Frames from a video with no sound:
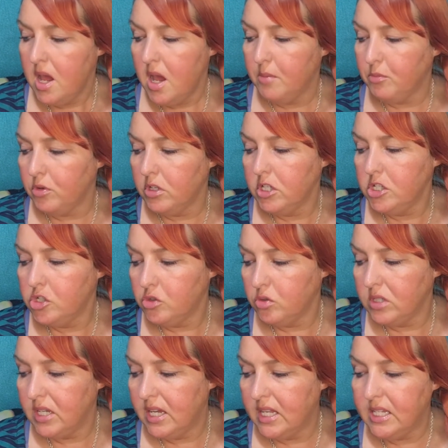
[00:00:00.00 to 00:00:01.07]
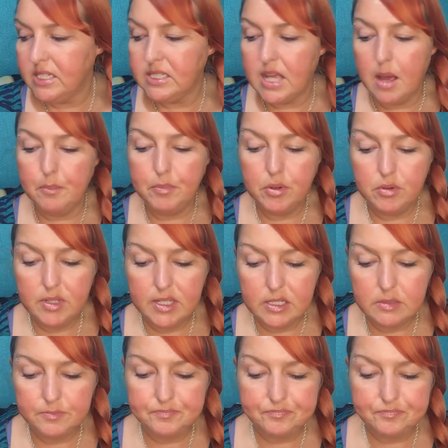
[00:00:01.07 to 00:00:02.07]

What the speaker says: I'm going to show you an example here.